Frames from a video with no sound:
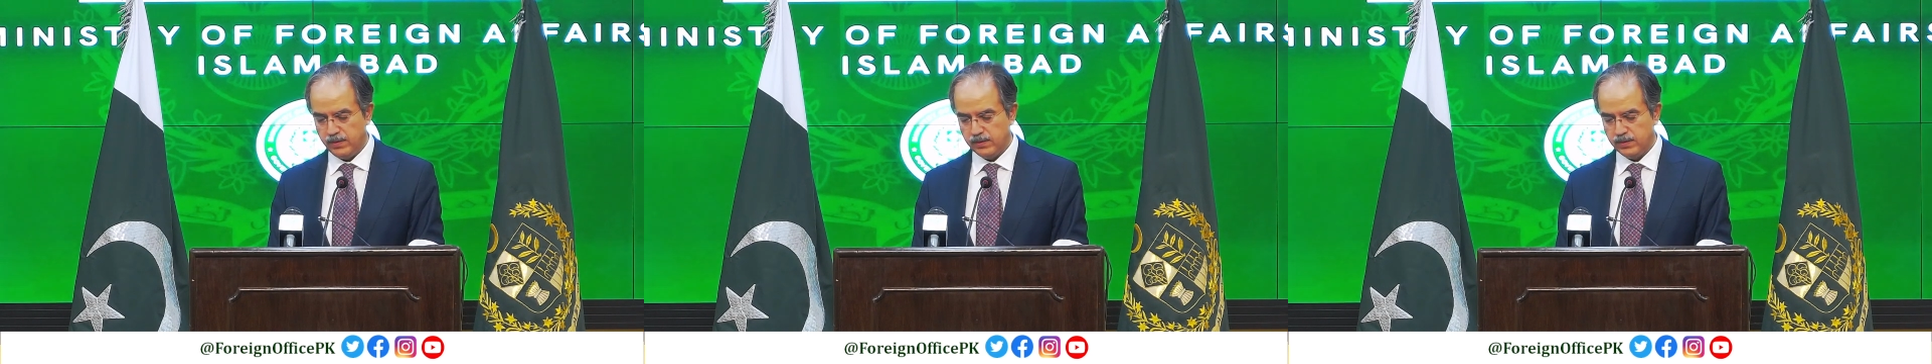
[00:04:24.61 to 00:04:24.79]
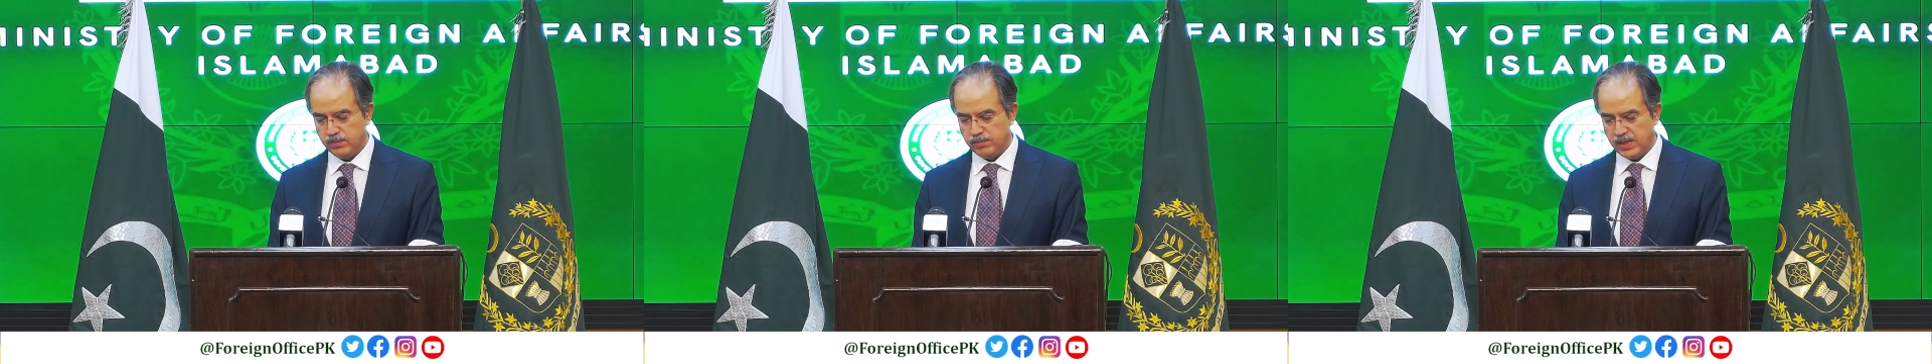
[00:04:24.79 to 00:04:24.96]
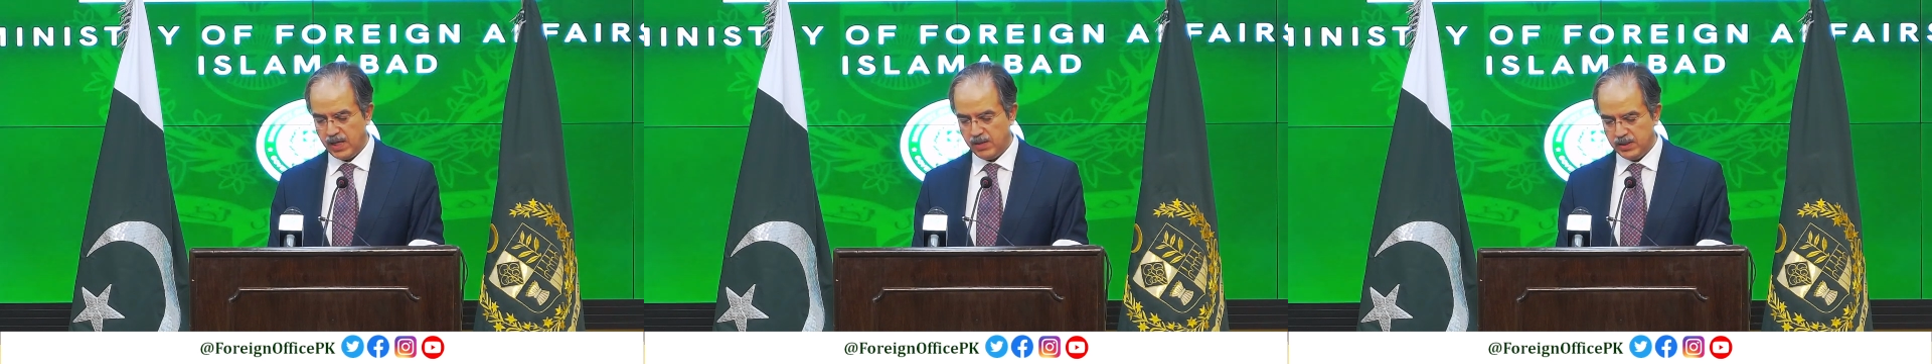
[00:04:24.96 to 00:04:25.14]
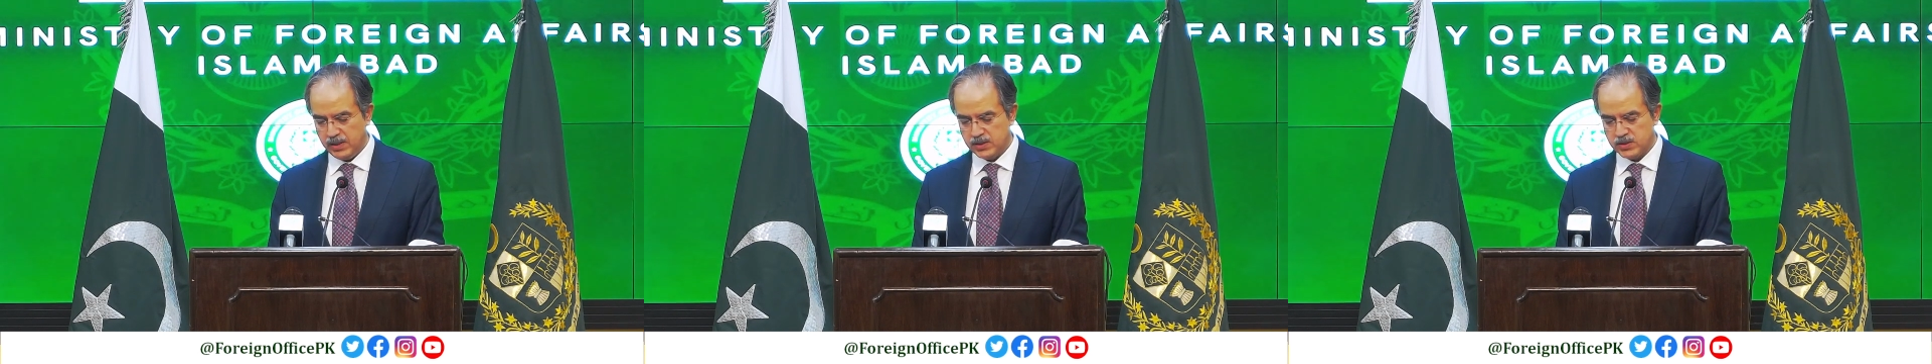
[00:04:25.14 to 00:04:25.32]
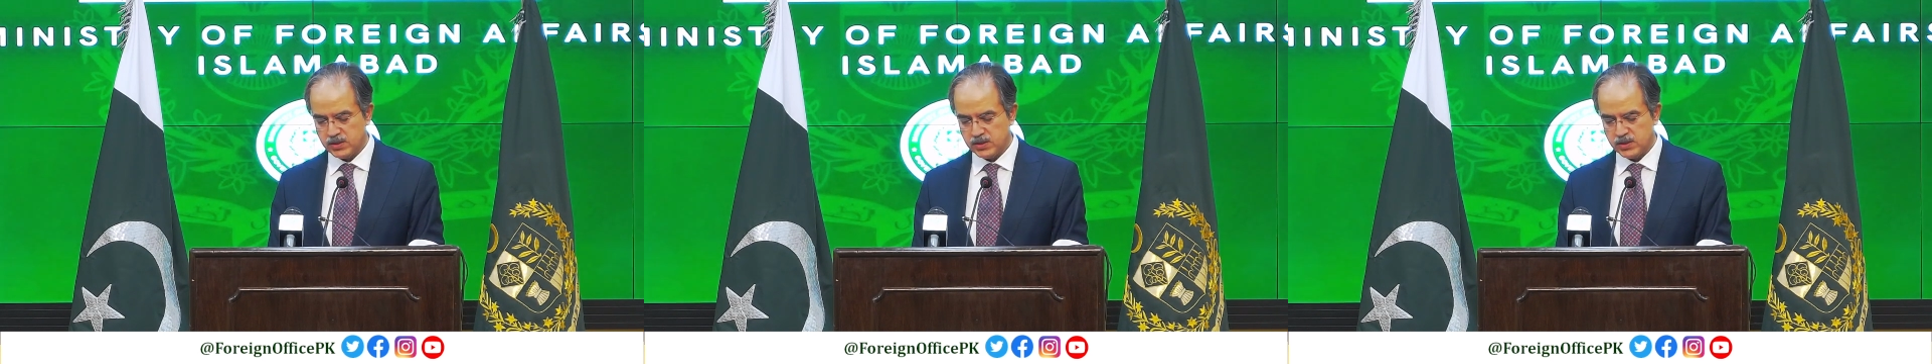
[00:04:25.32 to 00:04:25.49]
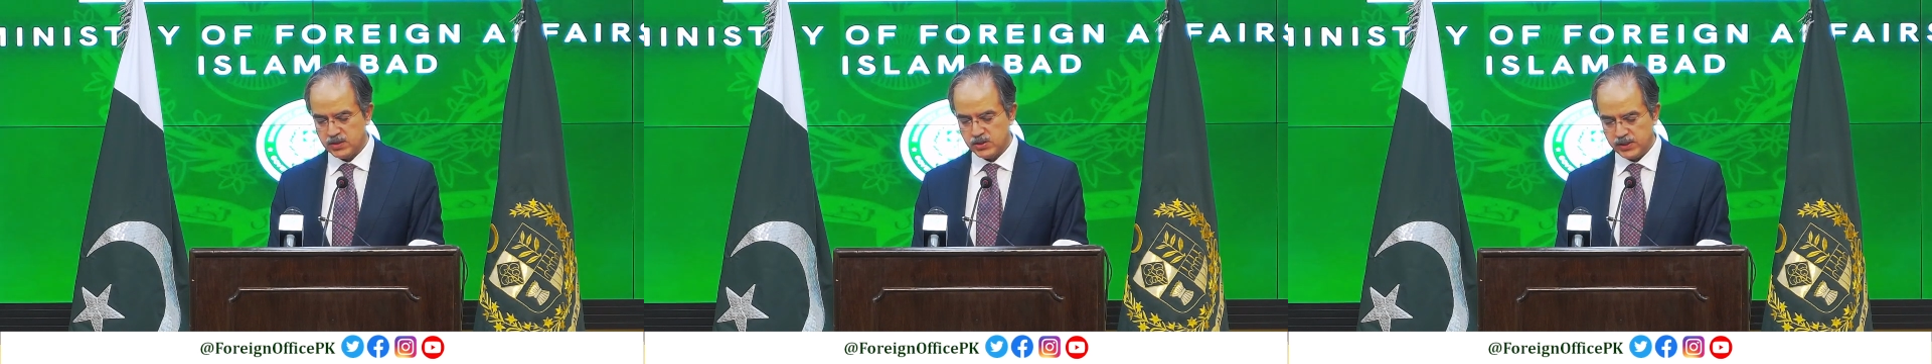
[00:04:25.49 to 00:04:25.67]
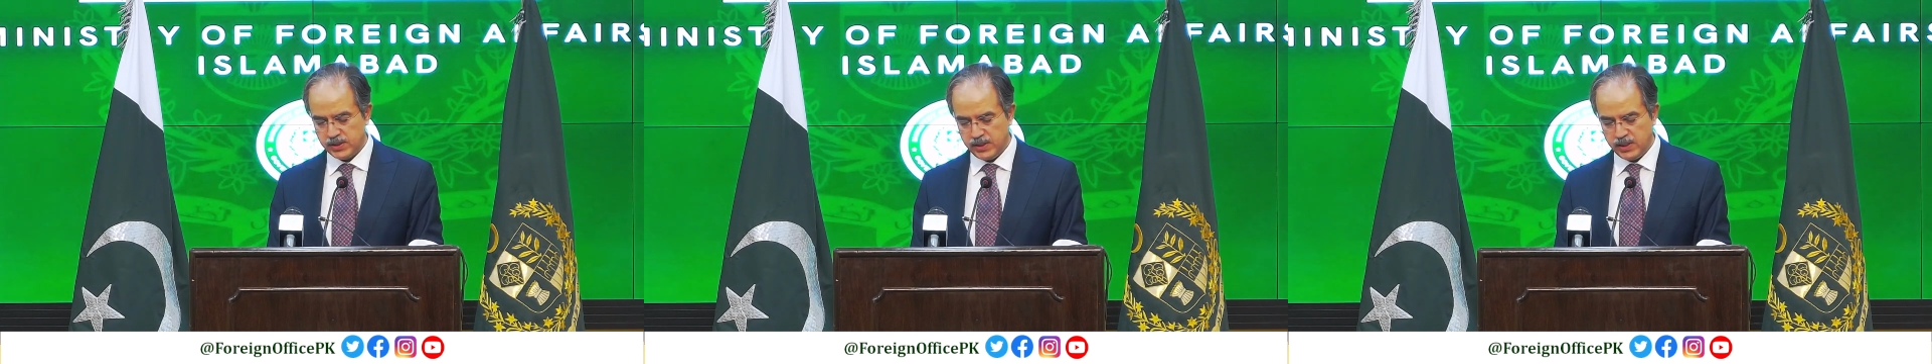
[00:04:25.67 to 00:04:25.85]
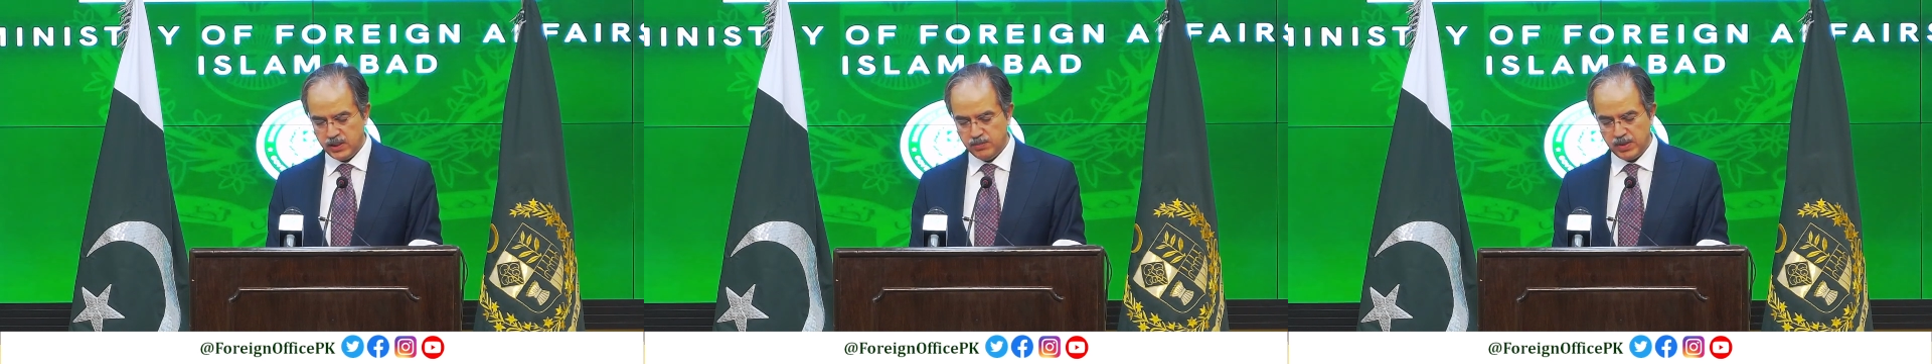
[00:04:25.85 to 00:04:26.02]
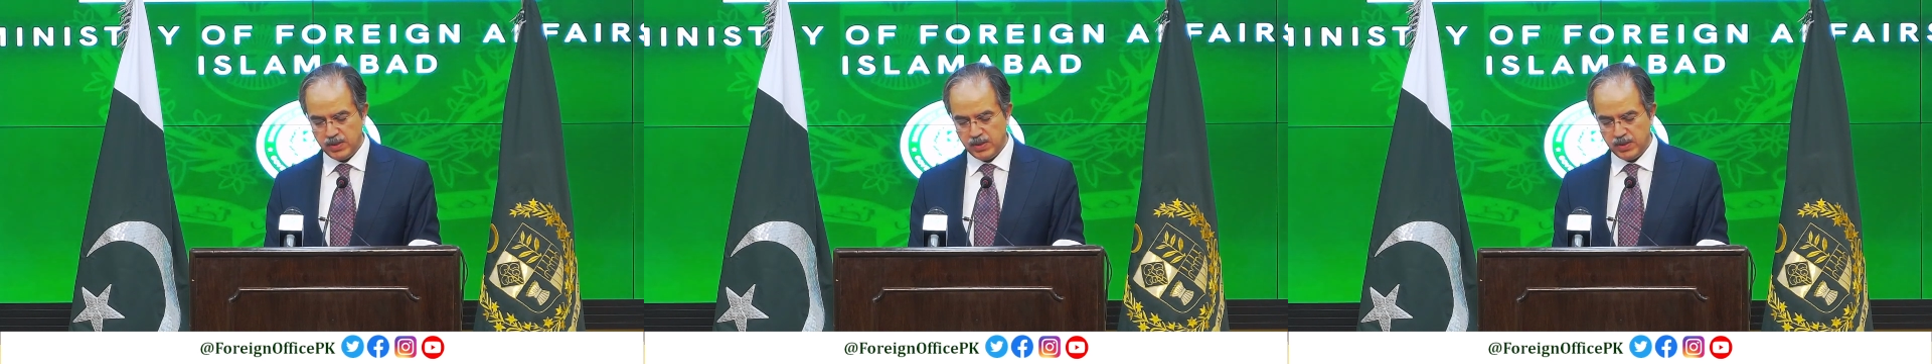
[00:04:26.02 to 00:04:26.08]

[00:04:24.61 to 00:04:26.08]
The Prime Minister shared